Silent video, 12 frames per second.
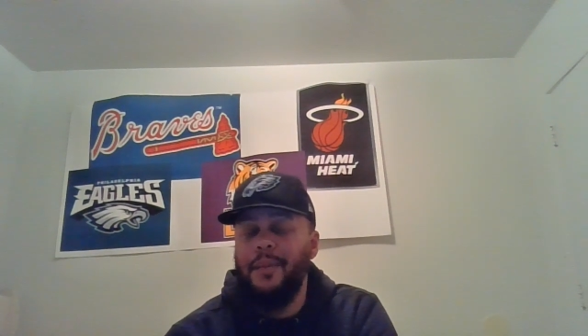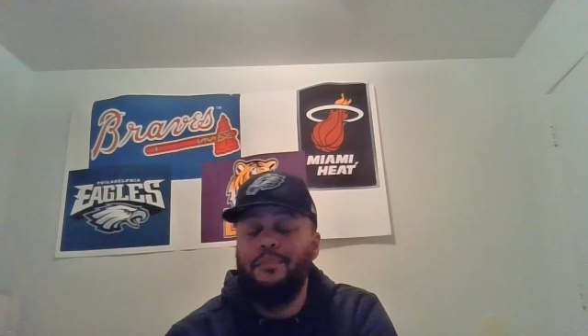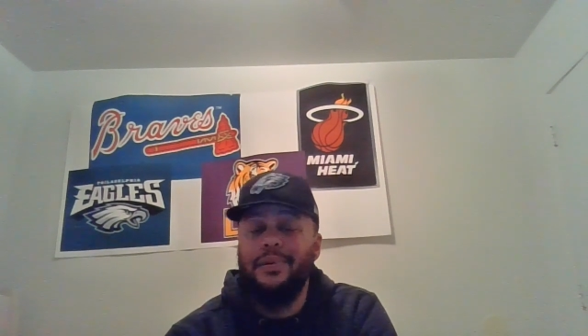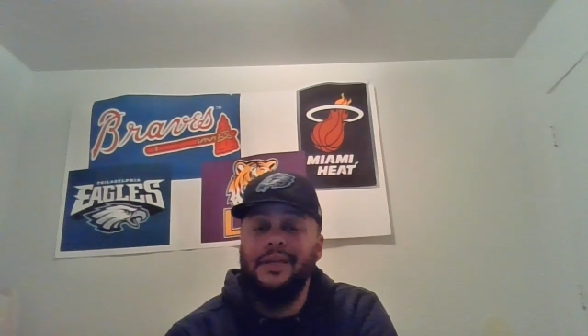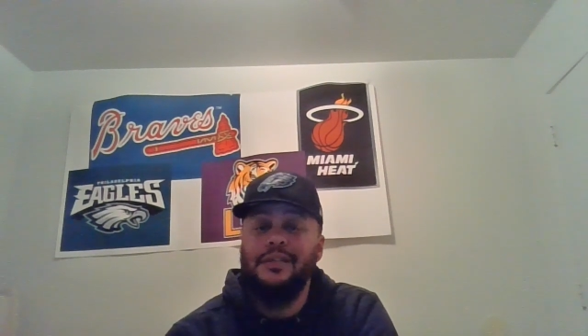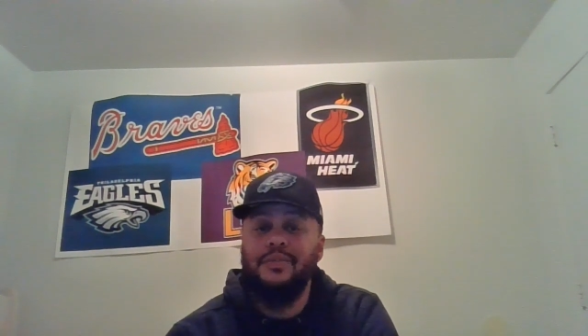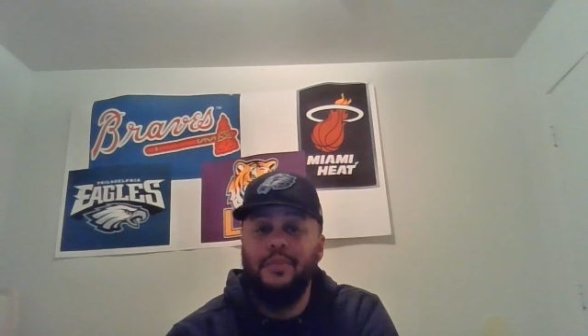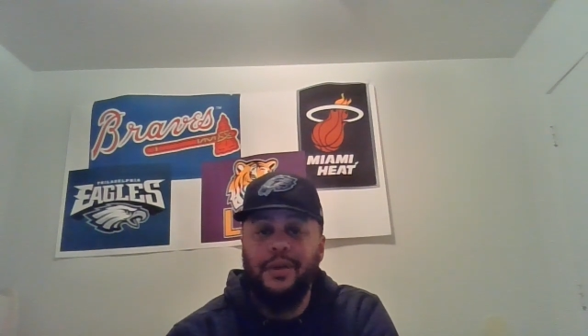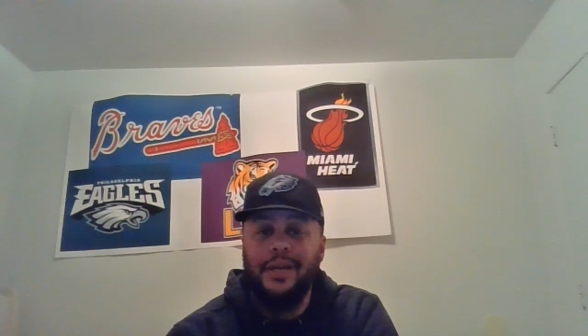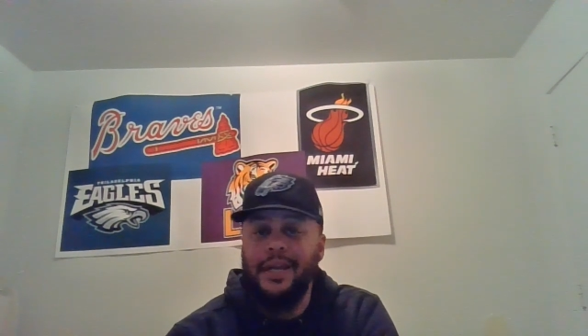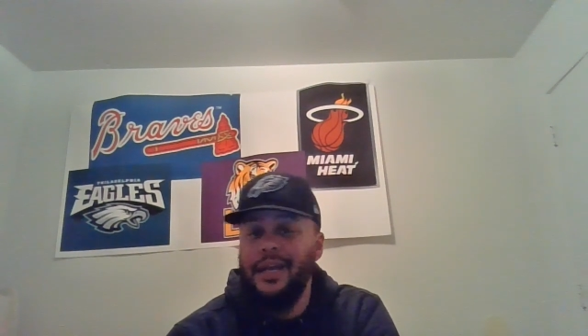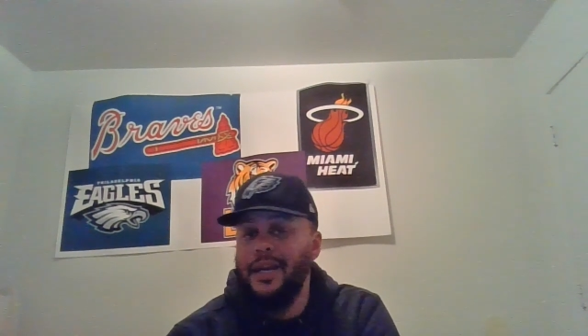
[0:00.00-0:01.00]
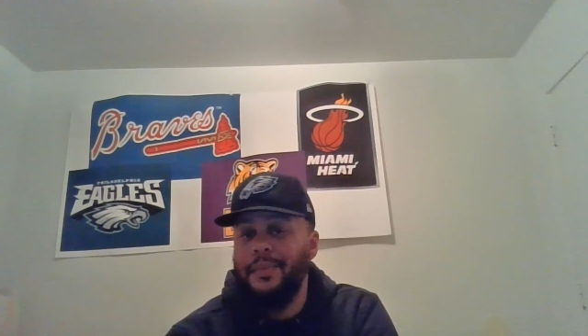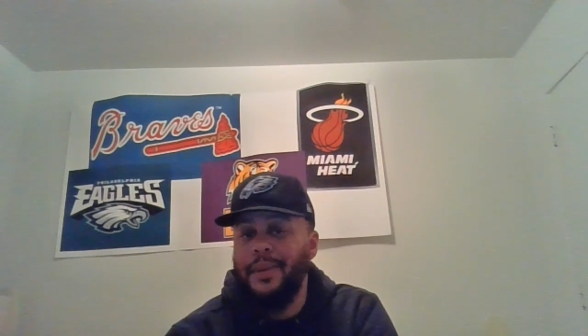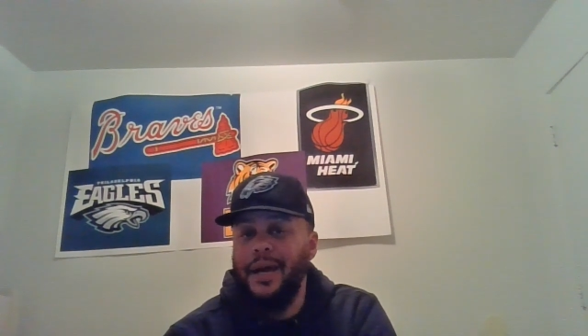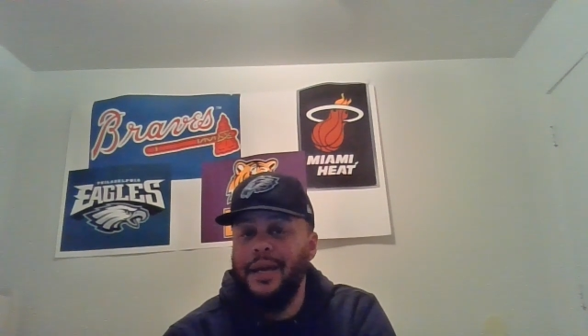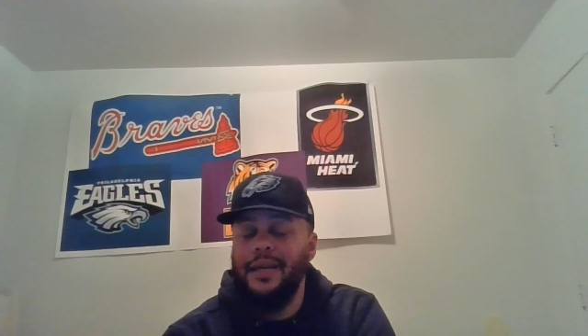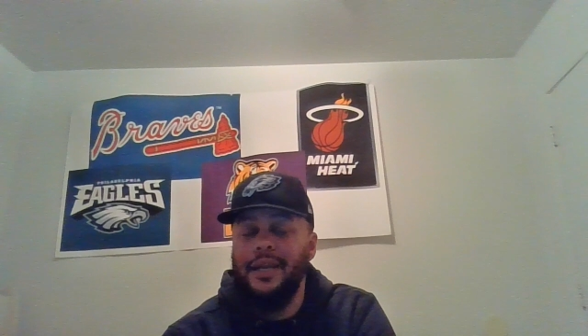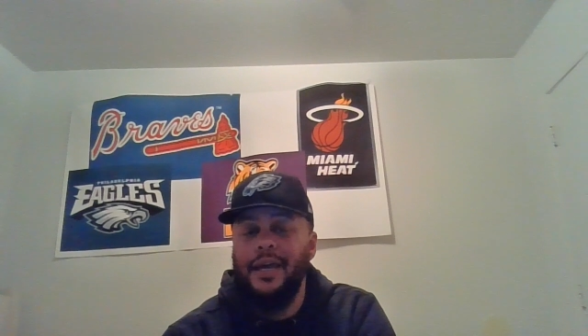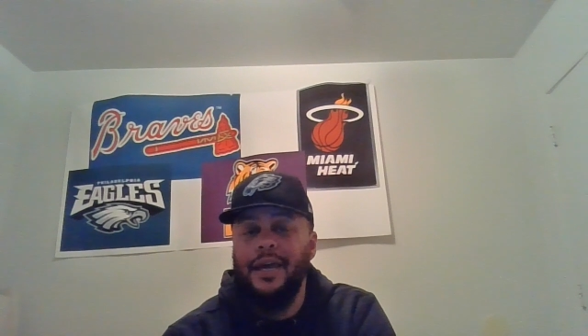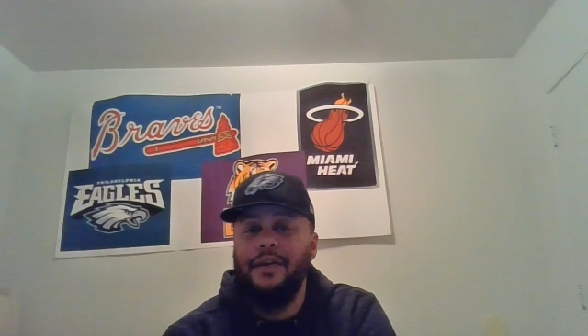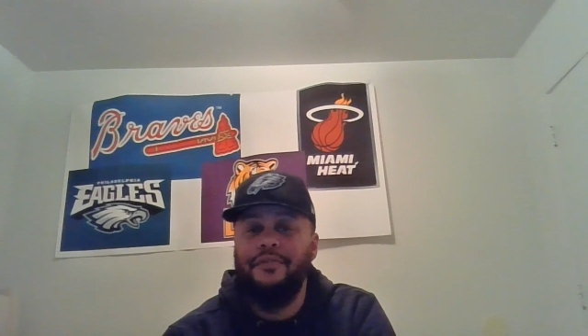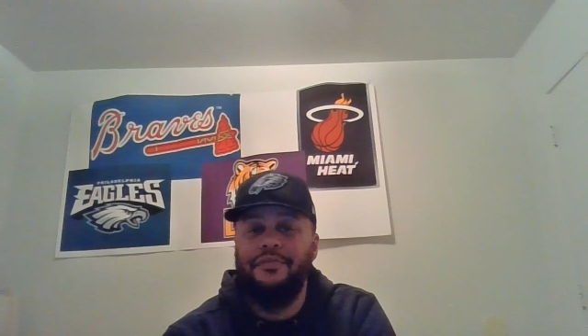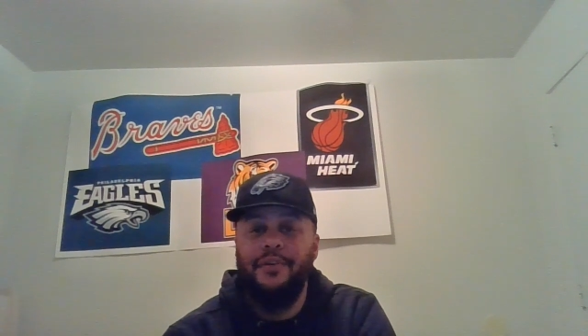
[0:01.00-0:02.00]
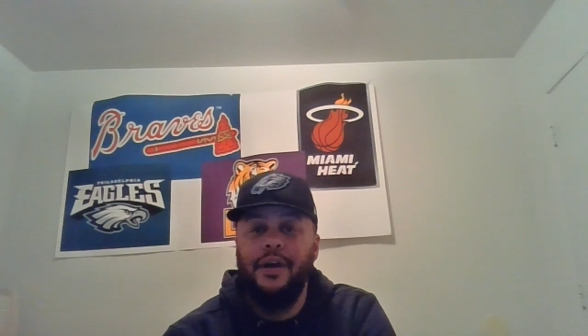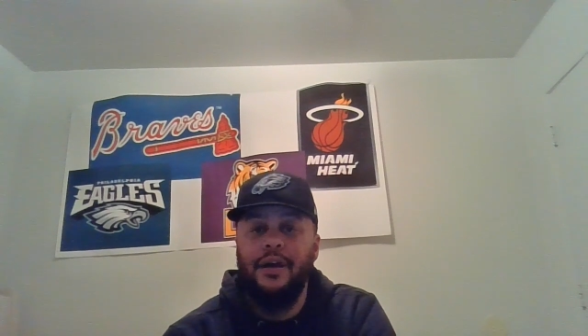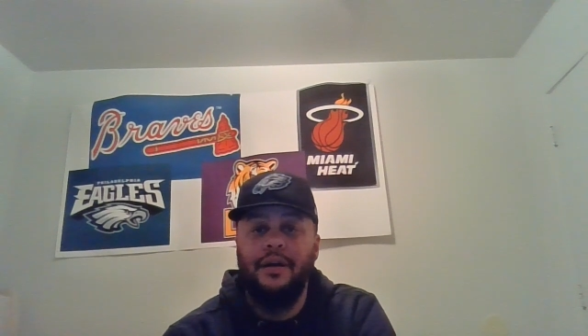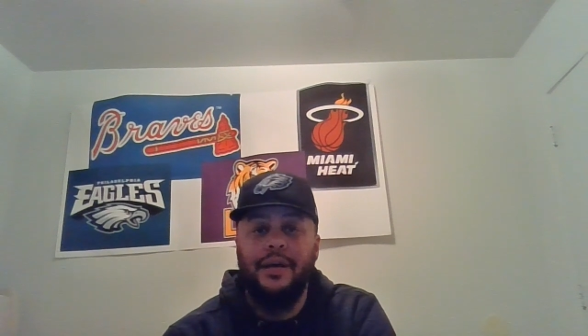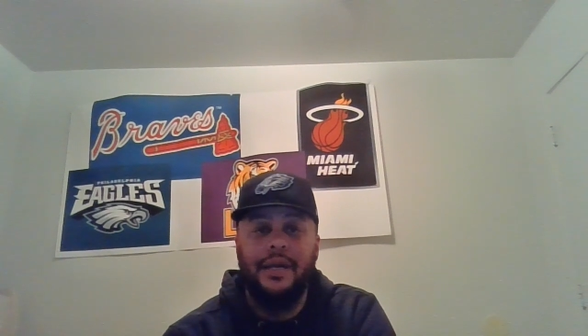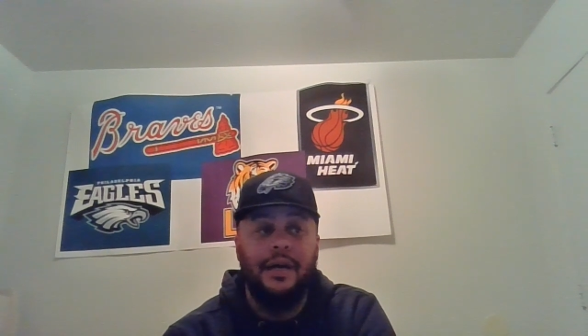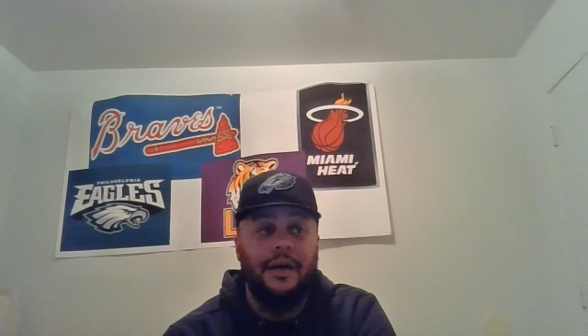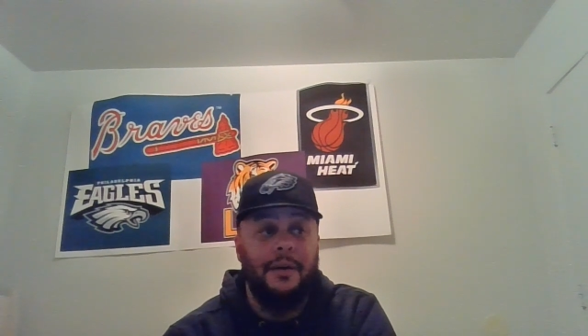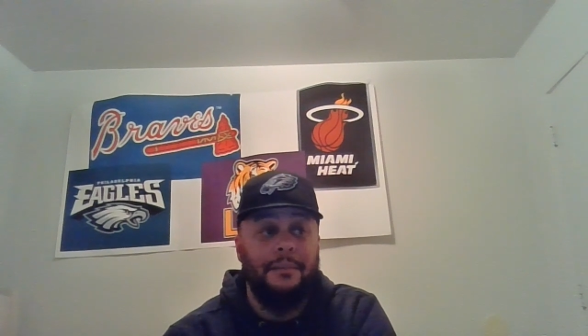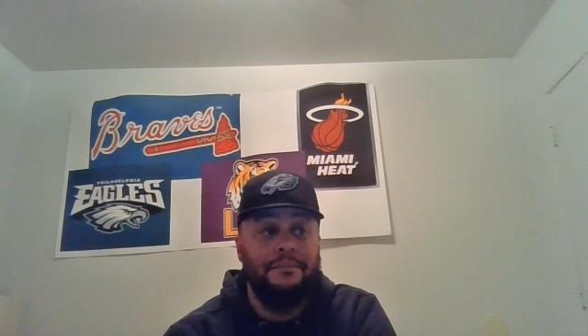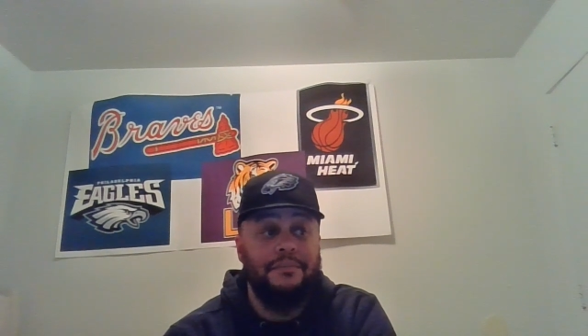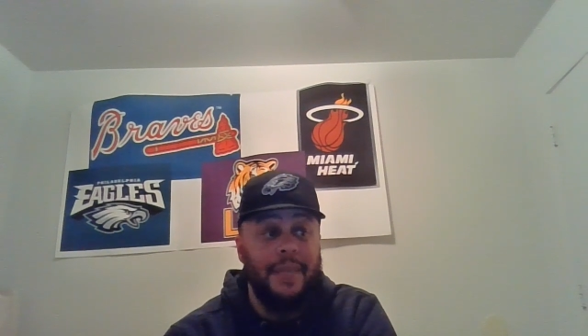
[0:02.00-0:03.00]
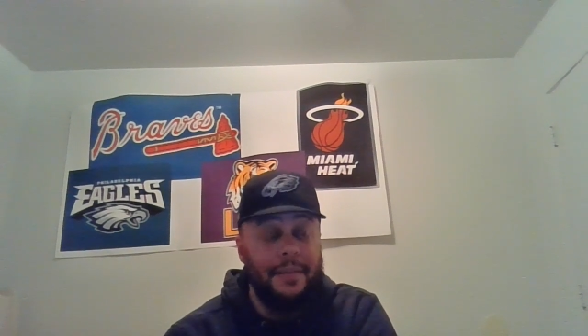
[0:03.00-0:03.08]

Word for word: They blitz more than anybody in the NFL, and um,